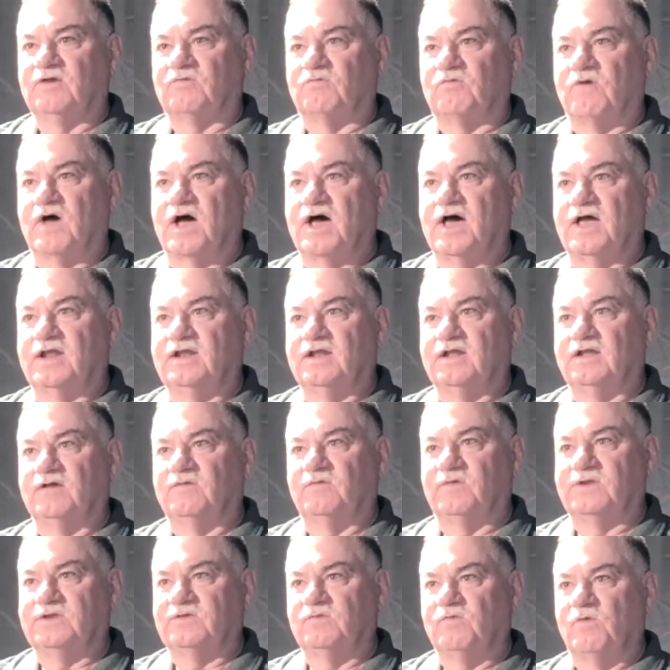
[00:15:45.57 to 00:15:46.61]
Ron,
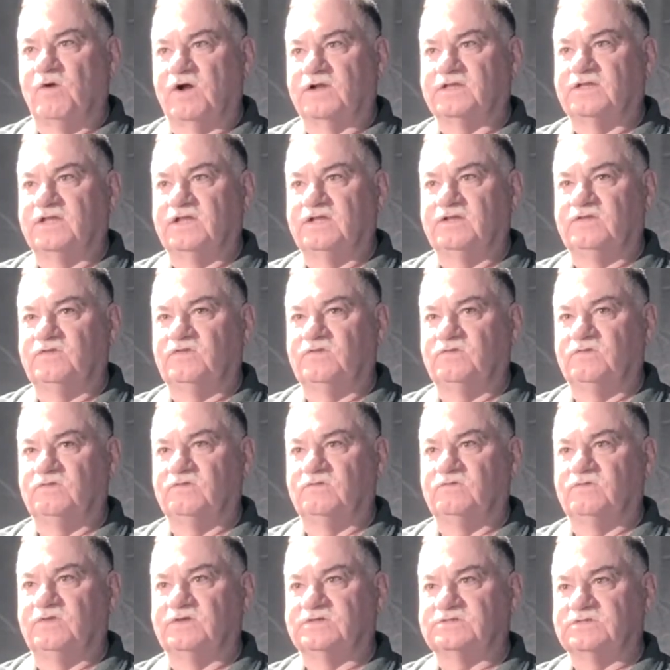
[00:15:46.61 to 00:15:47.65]
when you walked into
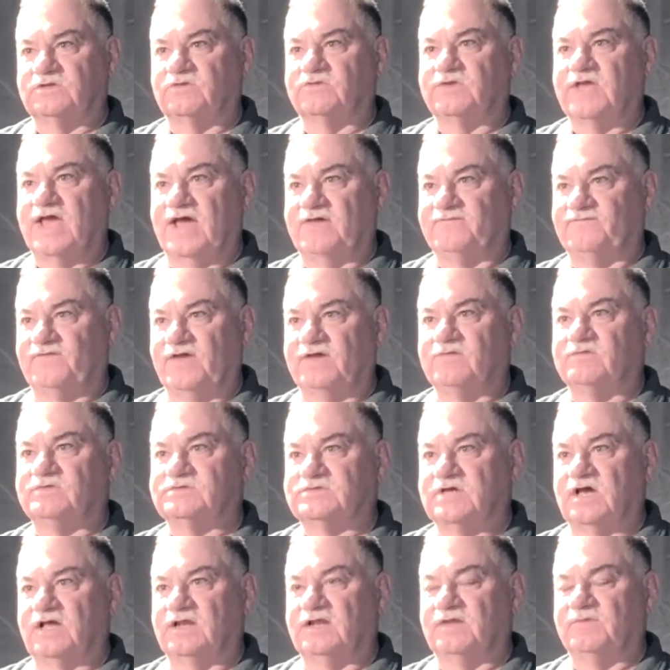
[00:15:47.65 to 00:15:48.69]
this little cafe, it was
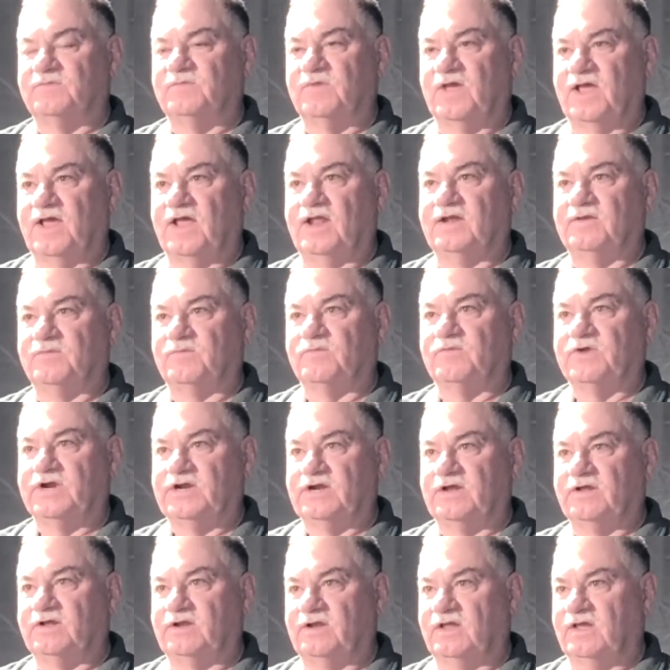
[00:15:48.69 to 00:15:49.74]
on the
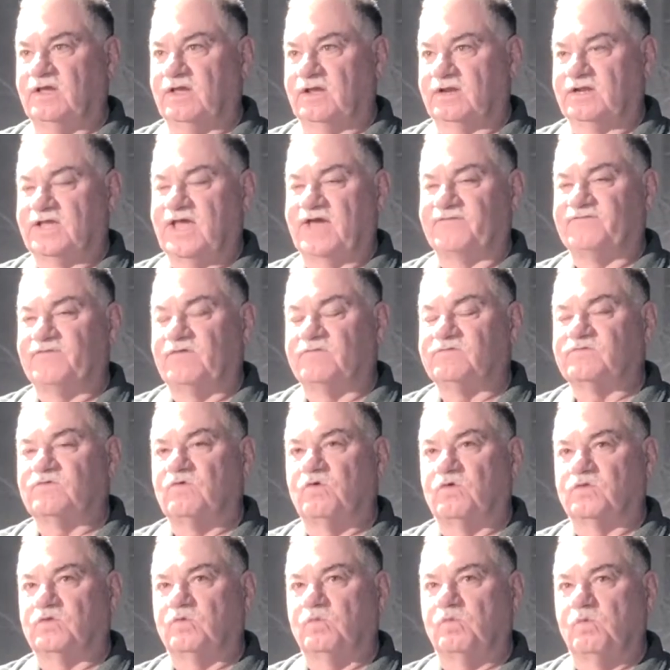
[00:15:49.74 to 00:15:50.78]
marina. The cafe was
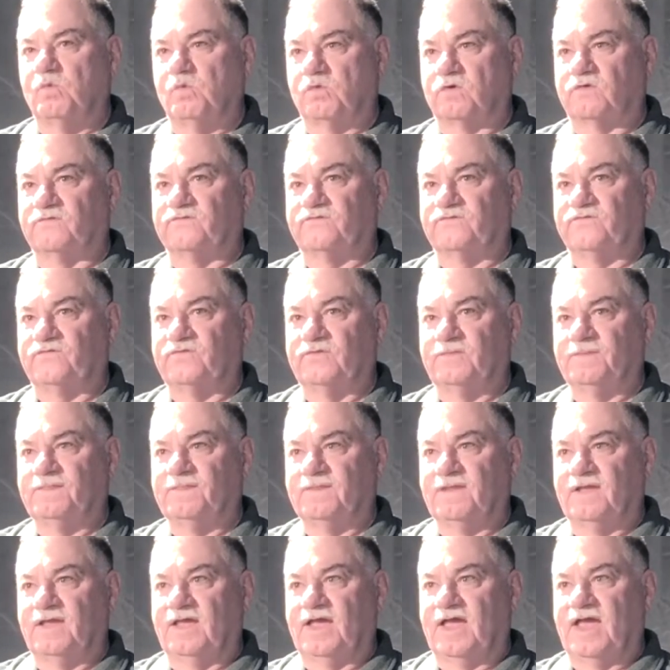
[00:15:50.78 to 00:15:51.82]
called The Wharf,
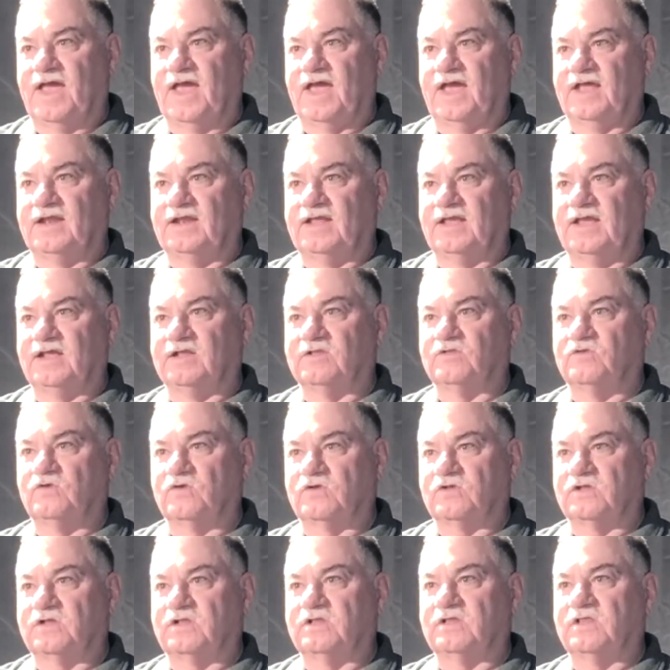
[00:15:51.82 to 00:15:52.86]
and it
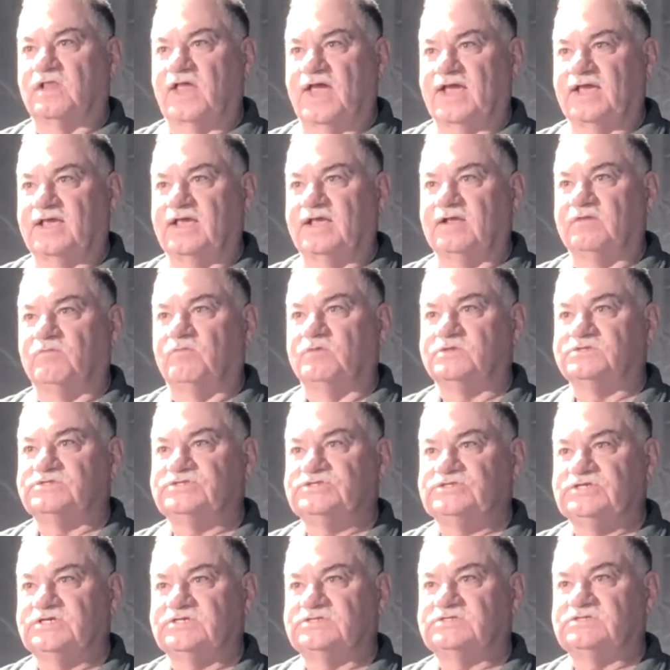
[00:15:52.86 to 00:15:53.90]
looked like it was
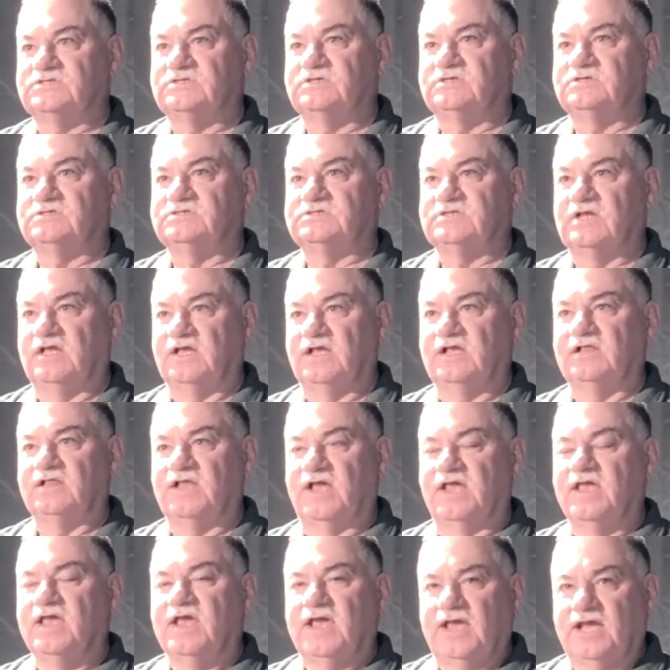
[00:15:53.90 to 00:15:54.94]
just,
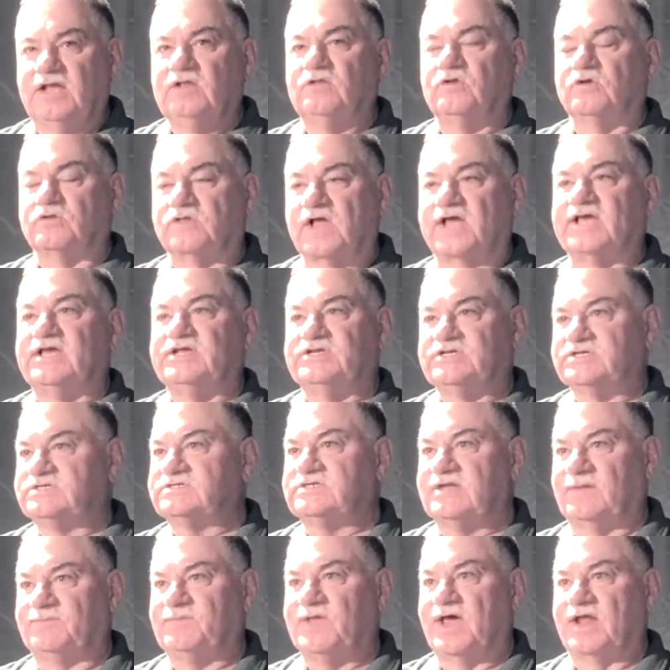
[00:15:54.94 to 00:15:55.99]
he looked like he just
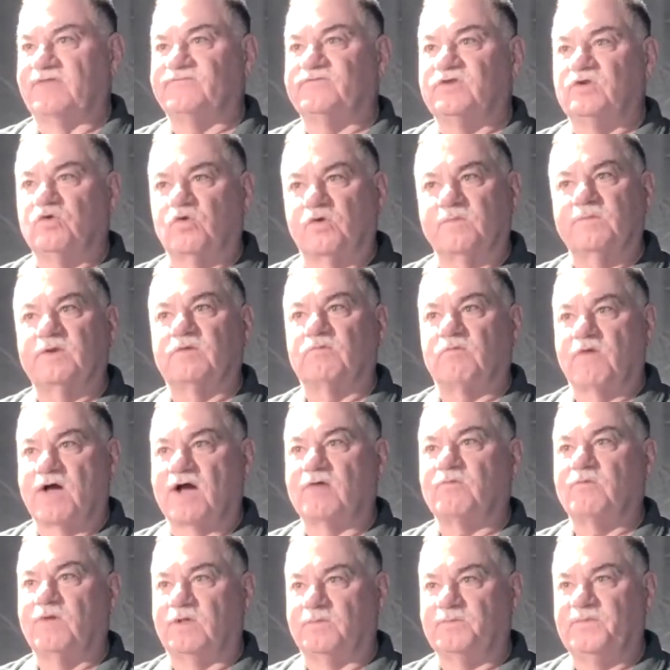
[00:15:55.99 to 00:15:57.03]
stepped out of a Norman
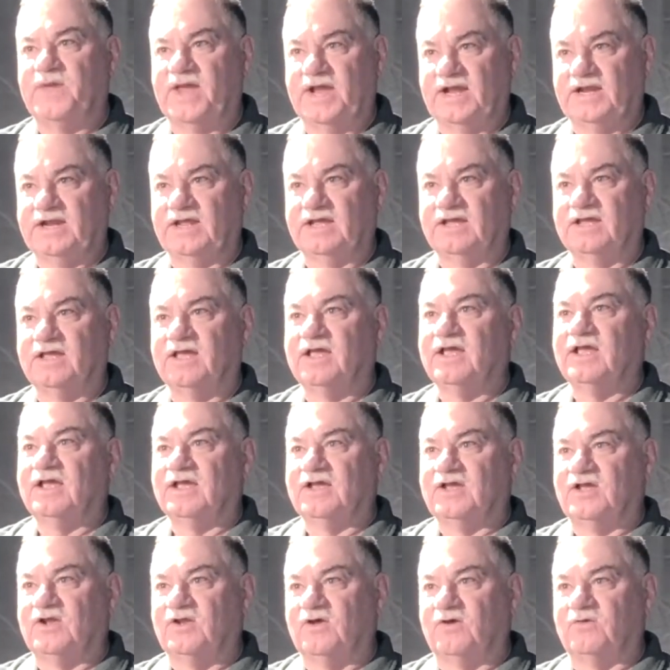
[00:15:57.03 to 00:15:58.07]
Rockwell painting.
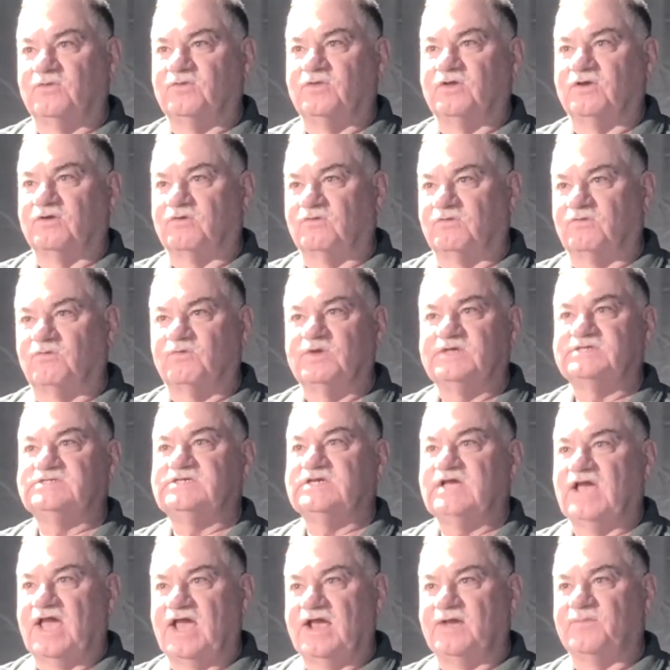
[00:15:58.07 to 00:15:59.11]
You know, the
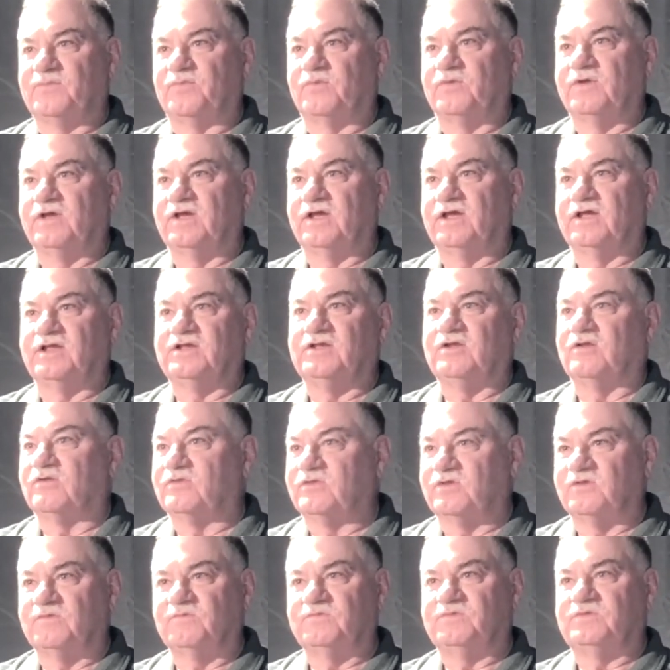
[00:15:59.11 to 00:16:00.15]
greasy apron, you know,
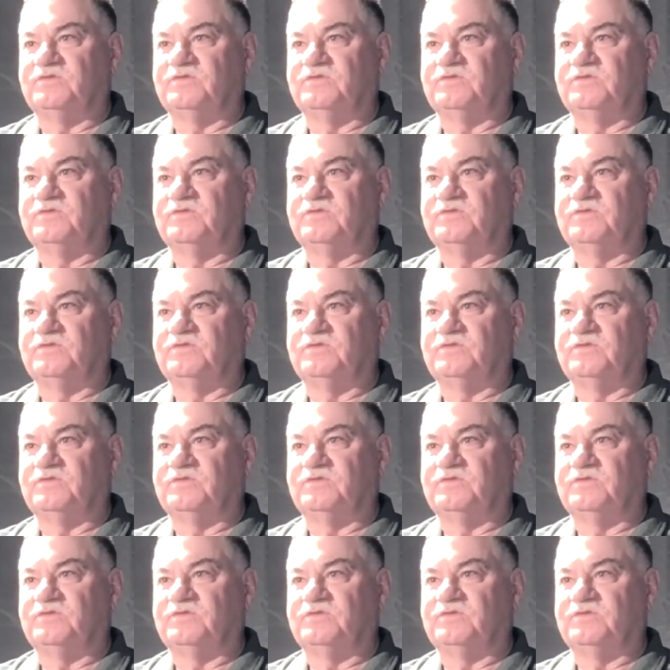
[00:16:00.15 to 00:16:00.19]
the